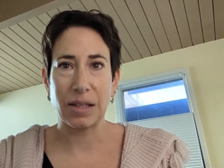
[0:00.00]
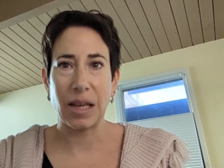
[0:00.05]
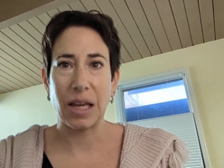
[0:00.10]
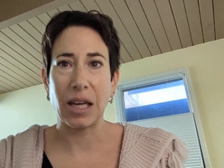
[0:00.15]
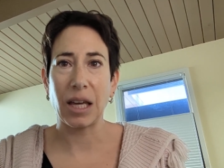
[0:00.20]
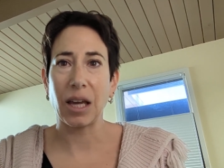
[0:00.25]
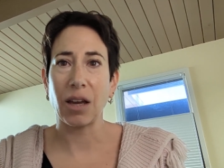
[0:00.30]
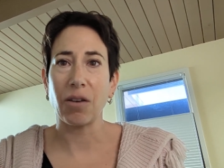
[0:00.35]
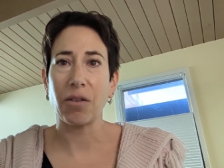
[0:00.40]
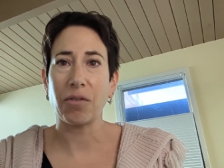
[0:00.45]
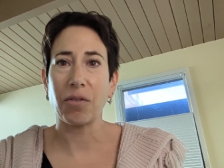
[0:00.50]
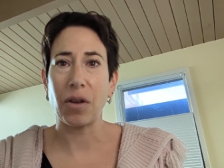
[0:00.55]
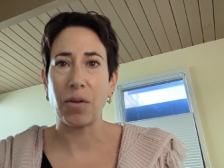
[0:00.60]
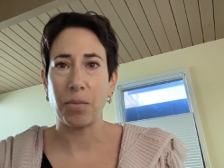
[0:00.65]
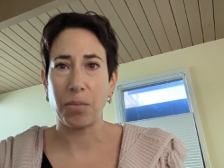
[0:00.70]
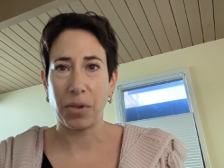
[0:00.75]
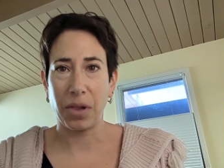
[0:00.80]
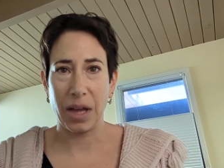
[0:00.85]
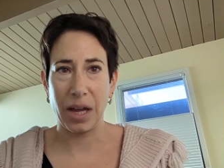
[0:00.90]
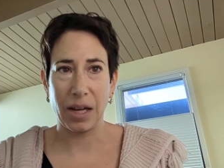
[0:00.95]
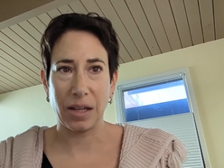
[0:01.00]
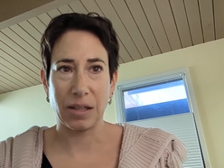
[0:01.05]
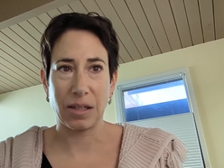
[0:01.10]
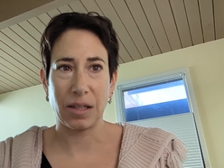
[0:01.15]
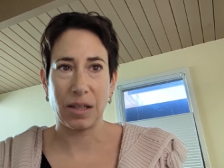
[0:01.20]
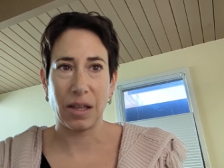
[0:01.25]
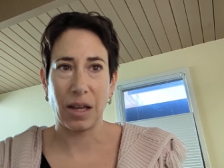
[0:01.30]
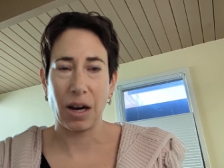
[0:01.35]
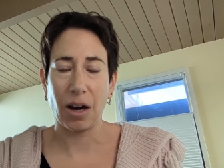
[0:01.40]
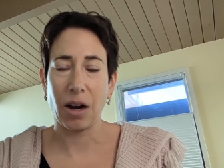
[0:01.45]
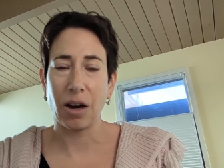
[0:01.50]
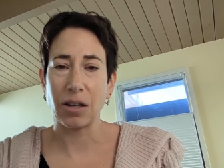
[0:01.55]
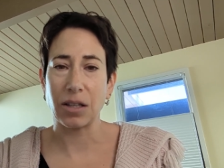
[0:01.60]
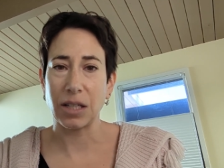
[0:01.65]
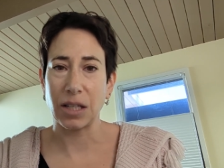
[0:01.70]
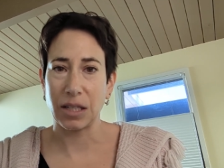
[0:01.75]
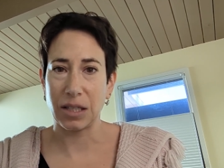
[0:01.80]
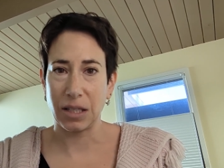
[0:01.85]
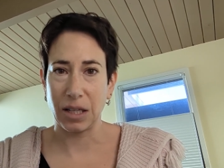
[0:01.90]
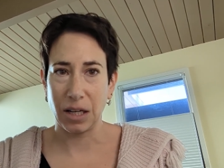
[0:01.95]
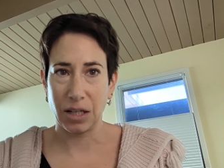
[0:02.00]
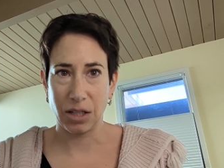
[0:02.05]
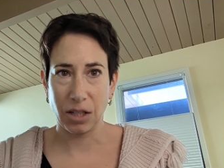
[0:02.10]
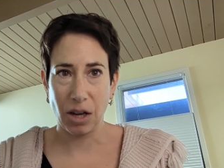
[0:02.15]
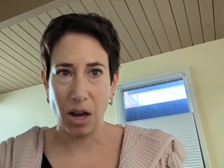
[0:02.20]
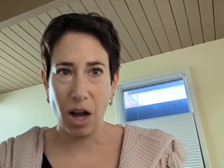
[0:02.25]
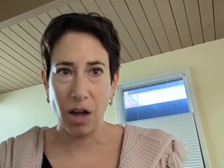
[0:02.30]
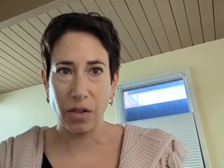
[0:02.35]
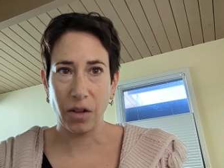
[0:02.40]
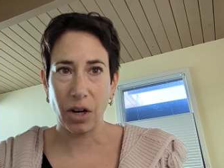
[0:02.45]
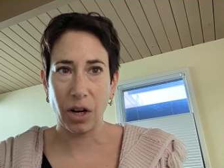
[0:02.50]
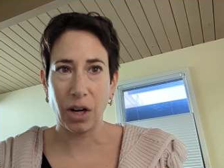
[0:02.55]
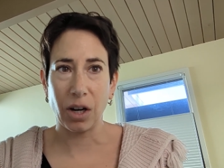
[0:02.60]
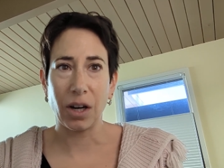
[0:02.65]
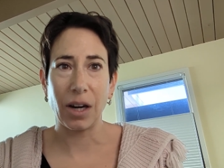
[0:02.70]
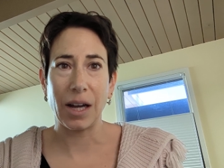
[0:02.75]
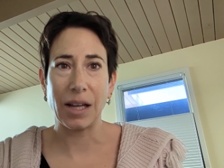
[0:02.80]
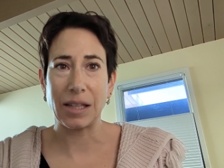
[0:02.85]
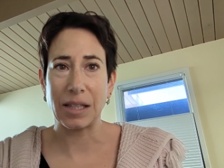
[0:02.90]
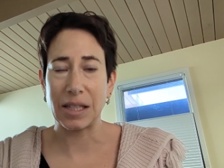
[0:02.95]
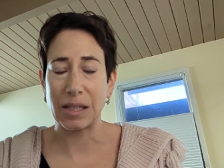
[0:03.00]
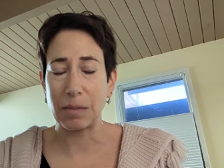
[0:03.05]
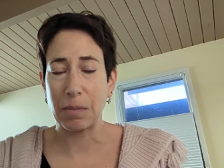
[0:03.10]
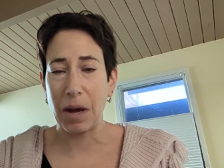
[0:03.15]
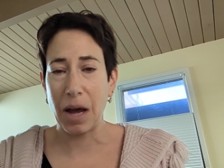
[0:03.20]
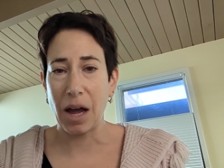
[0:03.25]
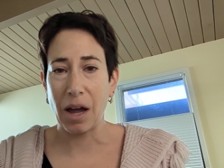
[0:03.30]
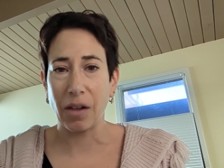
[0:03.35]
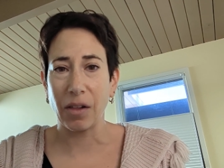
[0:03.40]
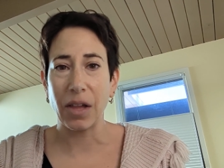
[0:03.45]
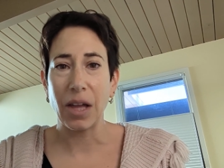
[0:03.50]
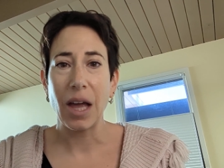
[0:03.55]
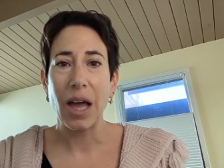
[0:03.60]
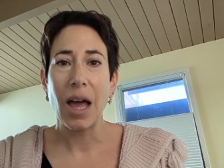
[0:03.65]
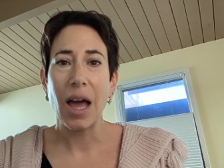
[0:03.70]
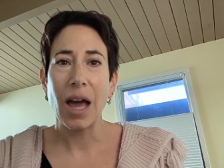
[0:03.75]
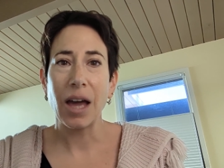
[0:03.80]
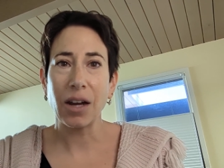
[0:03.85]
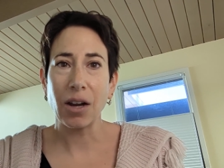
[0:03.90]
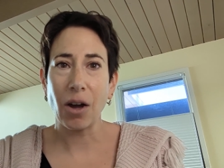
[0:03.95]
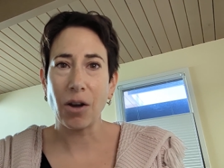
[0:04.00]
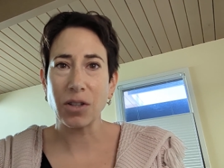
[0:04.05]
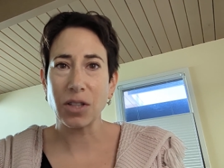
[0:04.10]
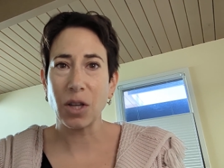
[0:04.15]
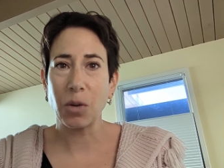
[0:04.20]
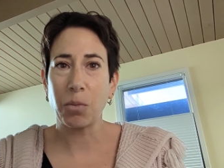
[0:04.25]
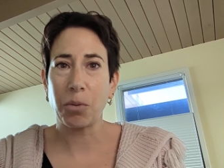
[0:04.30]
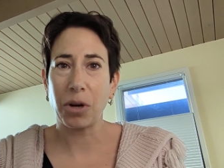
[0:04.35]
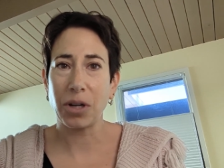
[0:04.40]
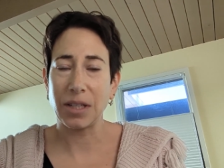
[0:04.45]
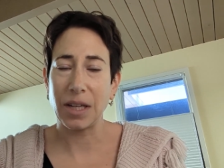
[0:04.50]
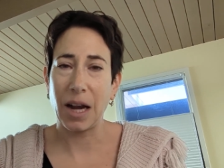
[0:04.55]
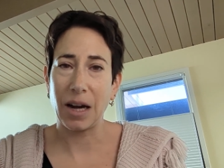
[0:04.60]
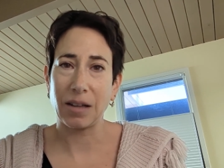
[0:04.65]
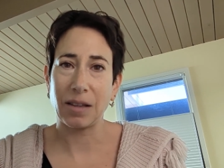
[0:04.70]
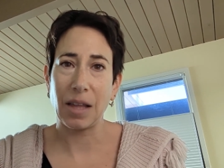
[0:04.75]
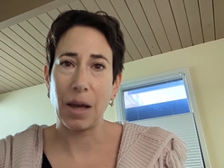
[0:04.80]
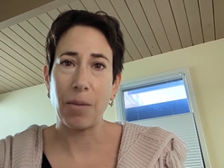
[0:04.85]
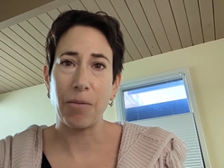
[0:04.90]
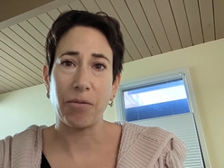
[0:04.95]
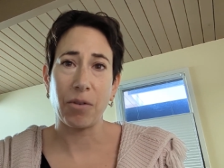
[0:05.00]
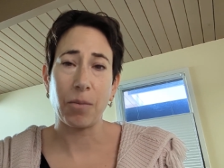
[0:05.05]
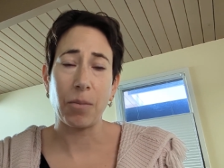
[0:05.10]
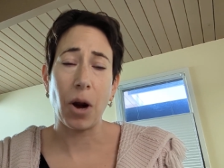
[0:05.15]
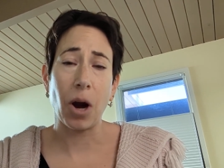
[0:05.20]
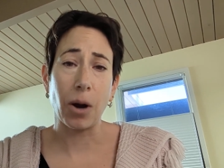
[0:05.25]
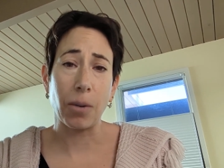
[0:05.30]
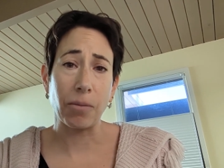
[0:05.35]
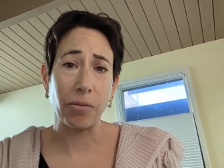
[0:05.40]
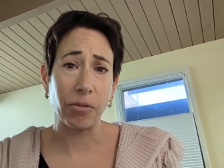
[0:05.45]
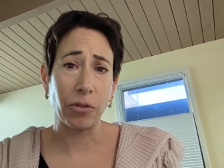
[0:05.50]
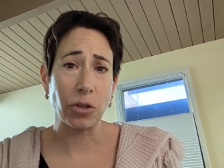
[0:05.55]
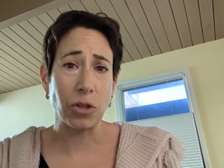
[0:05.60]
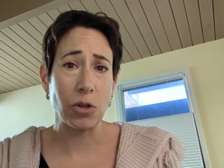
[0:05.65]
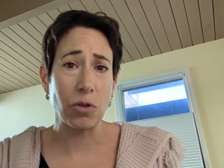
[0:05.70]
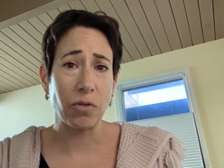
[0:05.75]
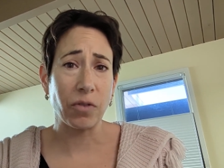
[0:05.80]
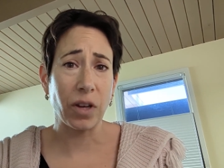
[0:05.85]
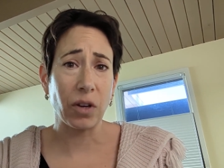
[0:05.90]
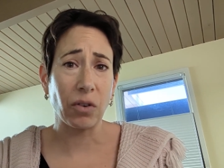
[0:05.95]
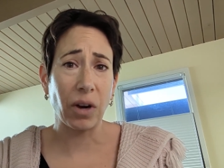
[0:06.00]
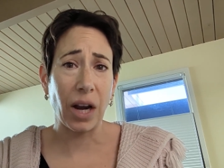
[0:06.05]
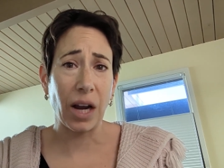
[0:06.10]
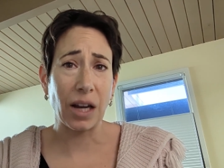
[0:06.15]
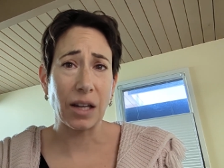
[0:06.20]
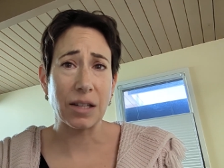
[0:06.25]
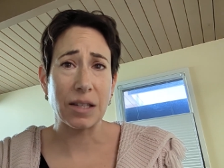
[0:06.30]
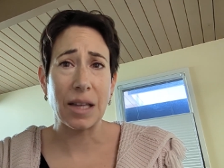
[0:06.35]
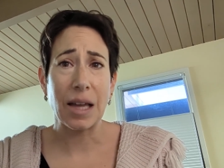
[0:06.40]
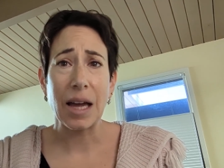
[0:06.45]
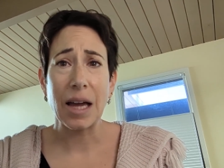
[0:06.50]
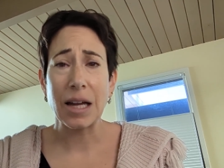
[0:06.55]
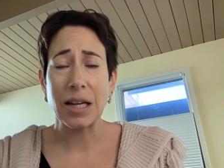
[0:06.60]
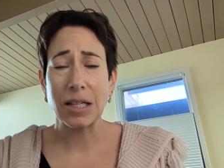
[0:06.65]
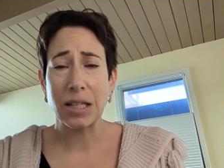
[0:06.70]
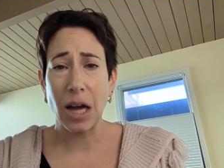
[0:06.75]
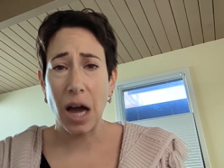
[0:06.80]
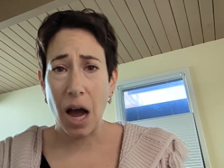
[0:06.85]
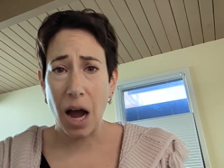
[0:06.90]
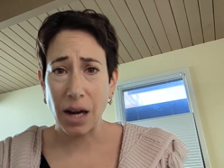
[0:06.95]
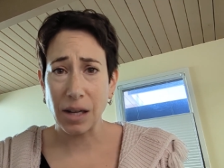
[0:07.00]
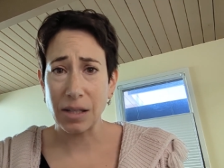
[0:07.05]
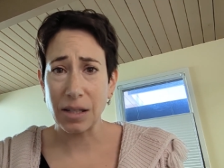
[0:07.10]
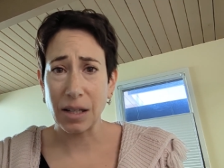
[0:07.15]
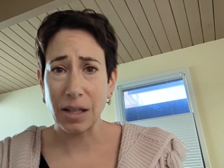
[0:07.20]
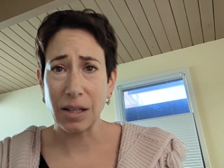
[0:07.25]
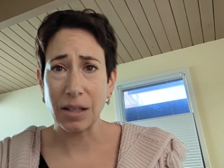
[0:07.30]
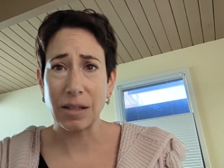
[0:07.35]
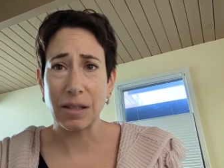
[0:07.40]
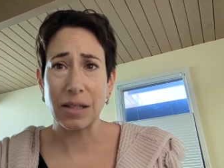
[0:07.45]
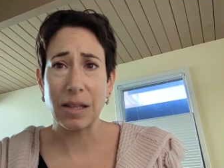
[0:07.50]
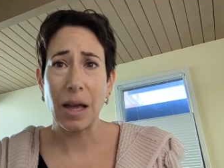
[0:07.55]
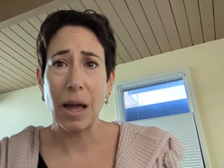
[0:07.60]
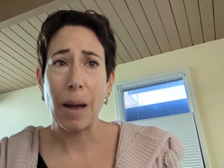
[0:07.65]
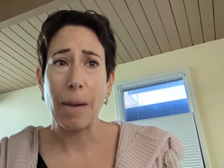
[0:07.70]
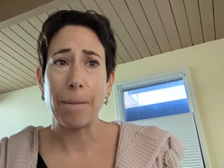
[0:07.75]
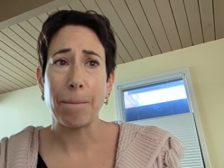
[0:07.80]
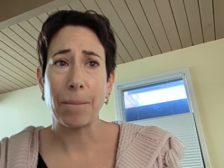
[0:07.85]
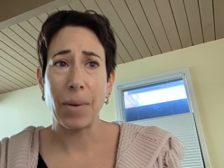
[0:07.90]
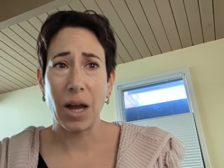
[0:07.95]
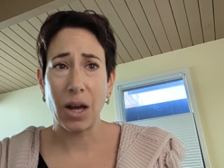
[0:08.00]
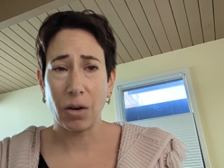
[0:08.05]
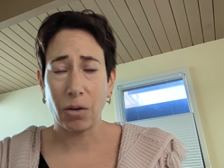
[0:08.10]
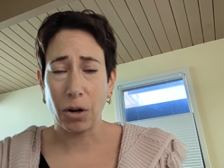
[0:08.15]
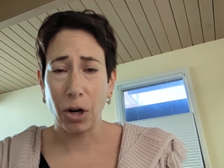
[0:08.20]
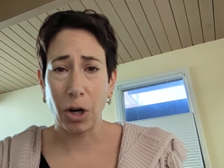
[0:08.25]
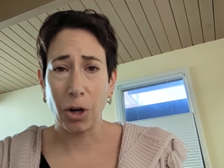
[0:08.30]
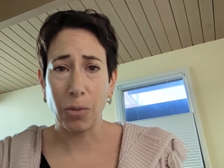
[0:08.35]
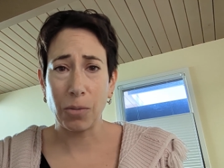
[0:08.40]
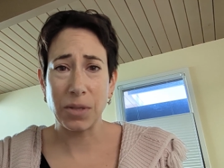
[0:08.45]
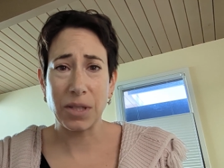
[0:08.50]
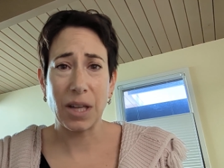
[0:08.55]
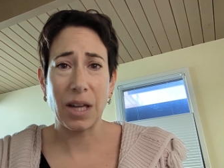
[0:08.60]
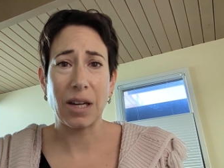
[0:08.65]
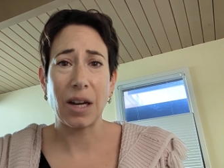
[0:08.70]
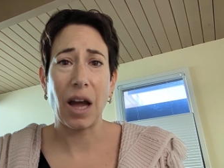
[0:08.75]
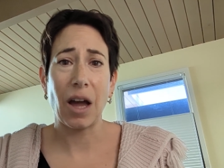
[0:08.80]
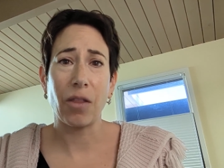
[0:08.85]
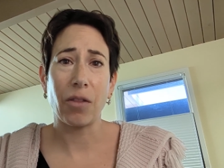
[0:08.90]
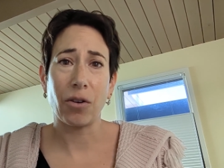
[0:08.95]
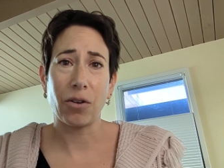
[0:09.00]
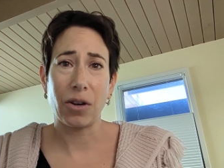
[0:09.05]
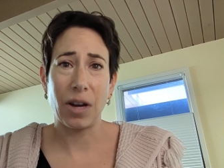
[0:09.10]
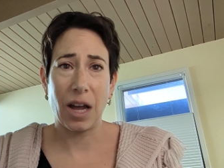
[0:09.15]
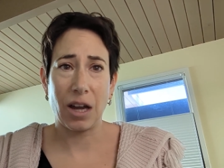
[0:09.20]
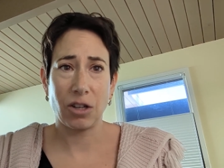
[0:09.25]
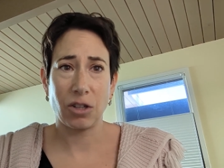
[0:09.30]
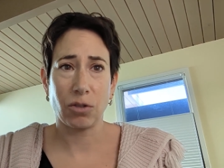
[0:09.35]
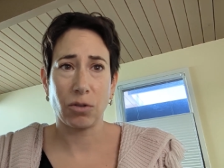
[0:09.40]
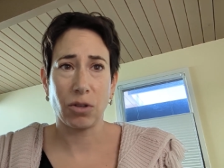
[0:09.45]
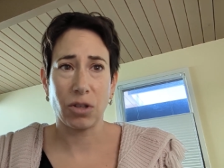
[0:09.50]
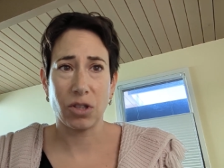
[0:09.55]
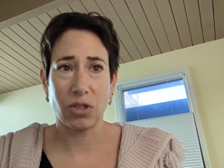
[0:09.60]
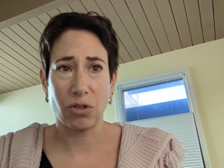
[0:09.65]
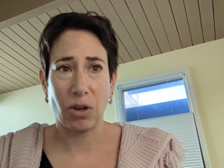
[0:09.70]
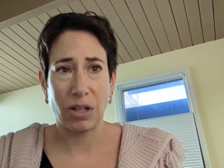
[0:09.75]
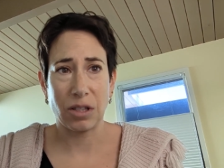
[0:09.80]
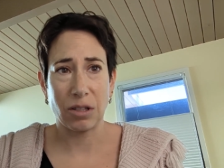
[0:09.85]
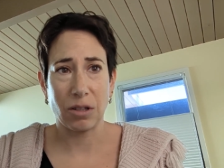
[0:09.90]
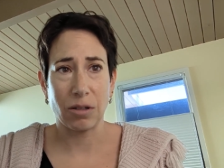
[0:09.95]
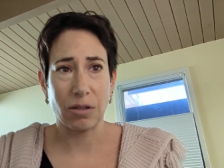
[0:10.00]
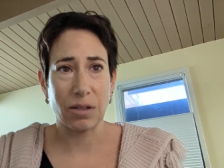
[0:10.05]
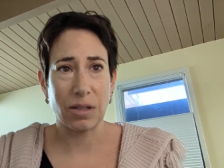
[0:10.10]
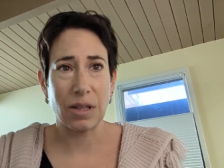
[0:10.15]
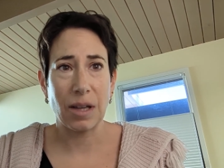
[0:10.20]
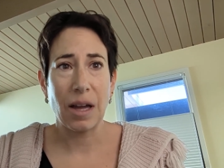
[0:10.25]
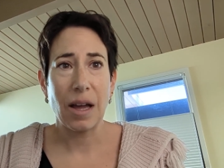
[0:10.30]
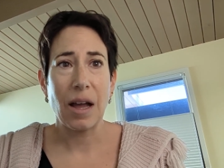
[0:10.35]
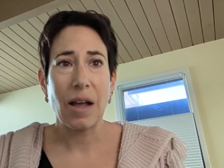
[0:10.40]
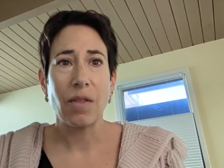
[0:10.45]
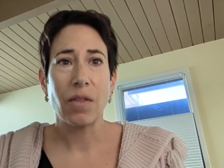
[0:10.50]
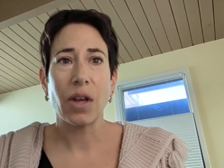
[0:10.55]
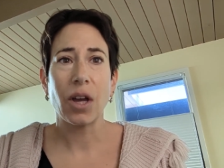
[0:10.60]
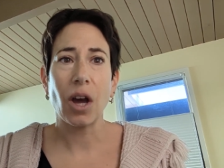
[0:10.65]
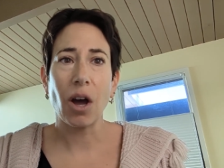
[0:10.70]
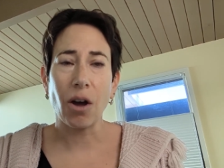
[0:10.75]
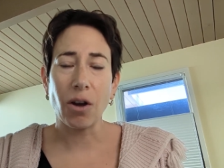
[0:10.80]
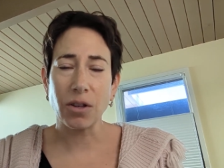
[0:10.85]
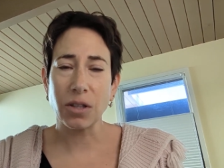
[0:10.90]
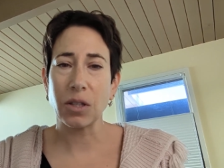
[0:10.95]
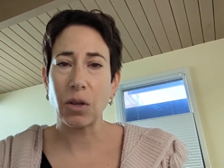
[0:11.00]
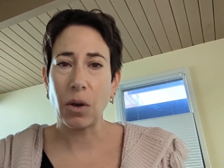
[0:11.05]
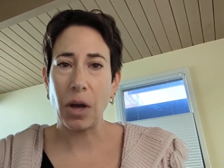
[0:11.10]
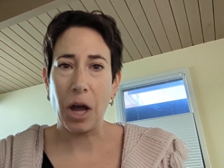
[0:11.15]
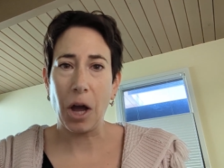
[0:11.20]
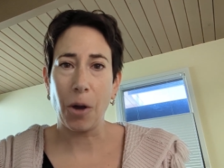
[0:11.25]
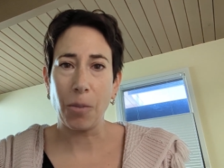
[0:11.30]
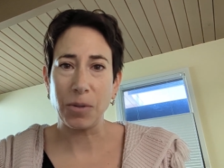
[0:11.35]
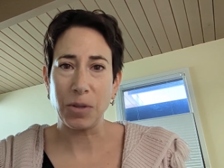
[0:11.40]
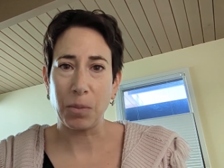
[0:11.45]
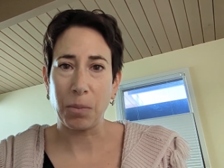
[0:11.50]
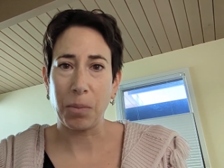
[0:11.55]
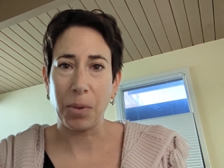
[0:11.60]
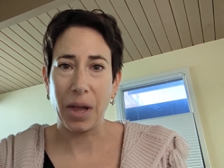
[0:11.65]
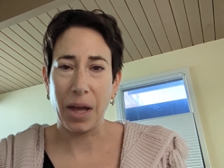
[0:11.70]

They give plants their distinct color and smell and also protect them from harmful UV rays, toxins, microbes, and other natural stressors. They also helps